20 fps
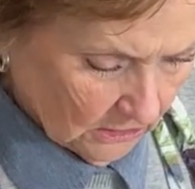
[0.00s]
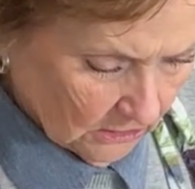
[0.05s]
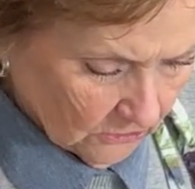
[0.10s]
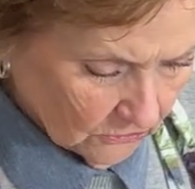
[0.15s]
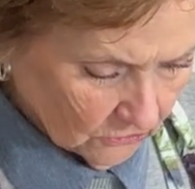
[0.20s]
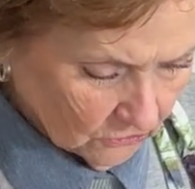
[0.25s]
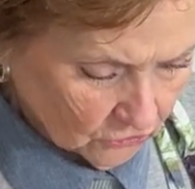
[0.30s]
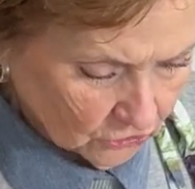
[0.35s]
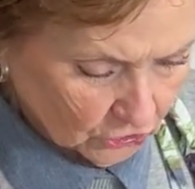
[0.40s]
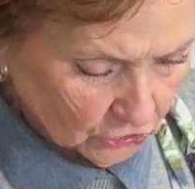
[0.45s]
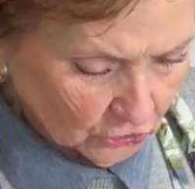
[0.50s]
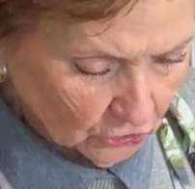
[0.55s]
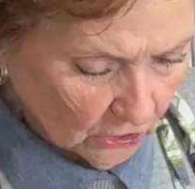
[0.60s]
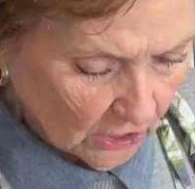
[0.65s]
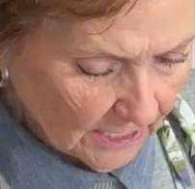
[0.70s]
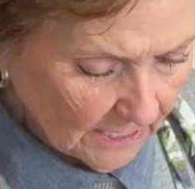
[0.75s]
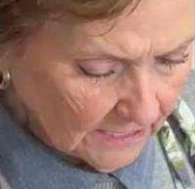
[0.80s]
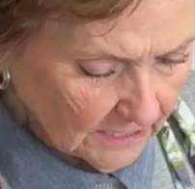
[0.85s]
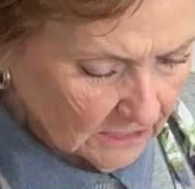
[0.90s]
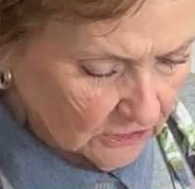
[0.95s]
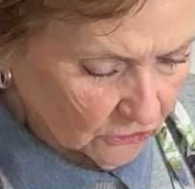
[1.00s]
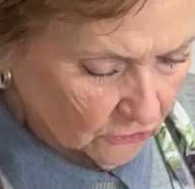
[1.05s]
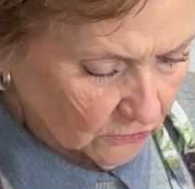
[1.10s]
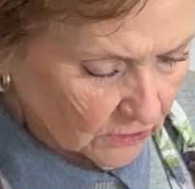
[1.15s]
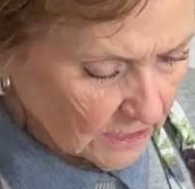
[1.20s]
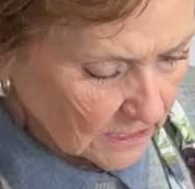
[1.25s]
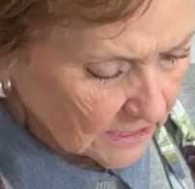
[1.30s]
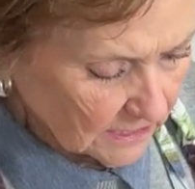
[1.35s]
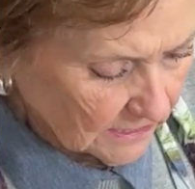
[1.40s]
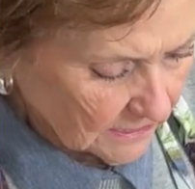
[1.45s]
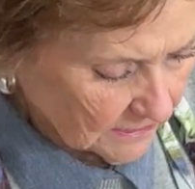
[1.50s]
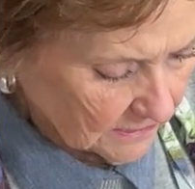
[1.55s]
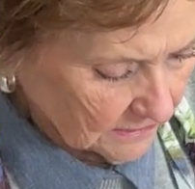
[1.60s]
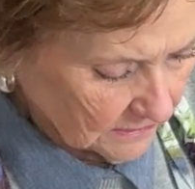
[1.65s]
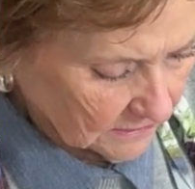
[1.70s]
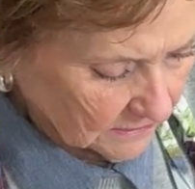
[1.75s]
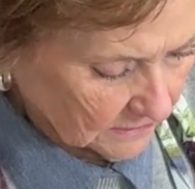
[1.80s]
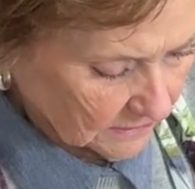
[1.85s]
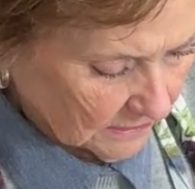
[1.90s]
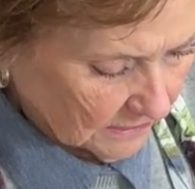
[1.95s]
those dry
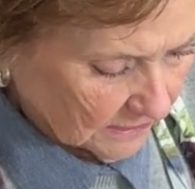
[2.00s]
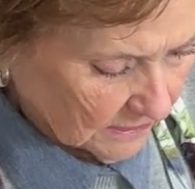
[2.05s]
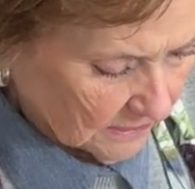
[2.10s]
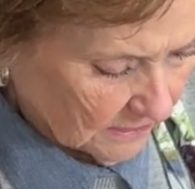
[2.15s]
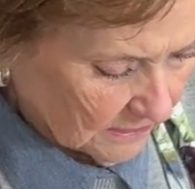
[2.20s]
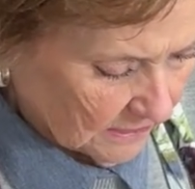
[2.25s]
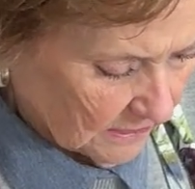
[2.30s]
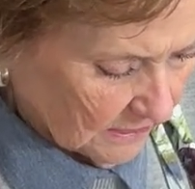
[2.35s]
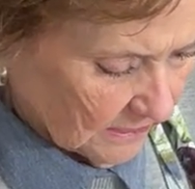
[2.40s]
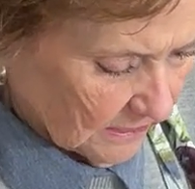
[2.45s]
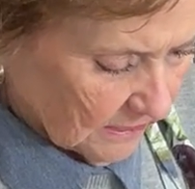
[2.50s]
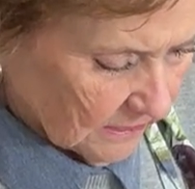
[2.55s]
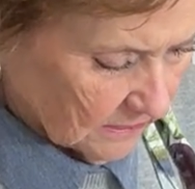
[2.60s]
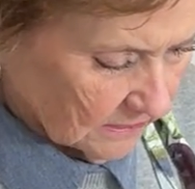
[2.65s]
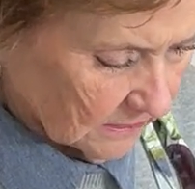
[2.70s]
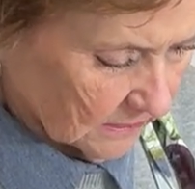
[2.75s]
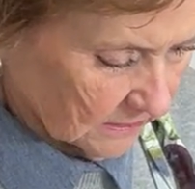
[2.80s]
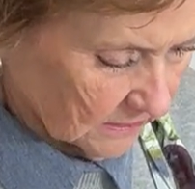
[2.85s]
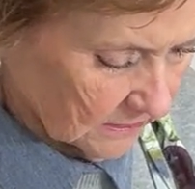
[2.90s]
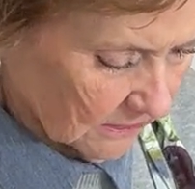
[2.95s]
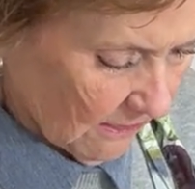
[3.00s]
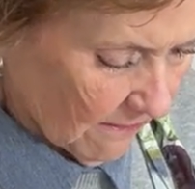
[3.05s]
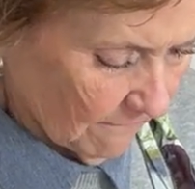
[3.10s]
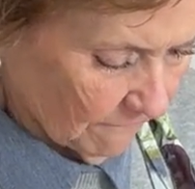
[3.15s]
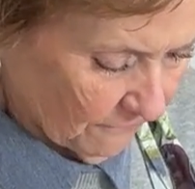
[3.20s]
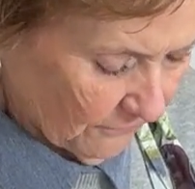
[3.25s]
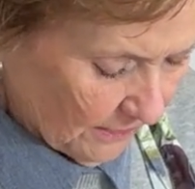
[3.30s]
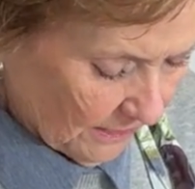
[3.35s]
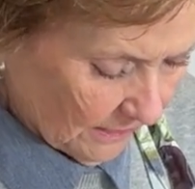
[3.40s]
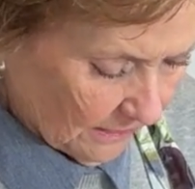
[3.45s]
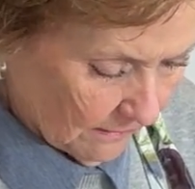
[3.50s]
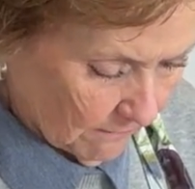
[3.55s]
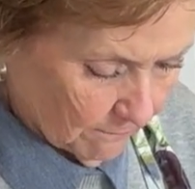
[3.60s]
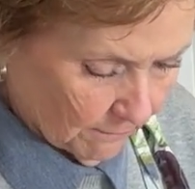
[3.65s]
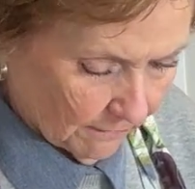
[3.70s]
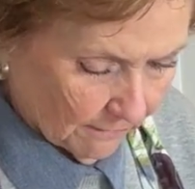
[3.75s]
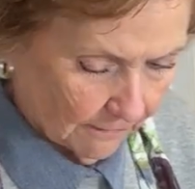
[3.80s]
ingredients to soften up.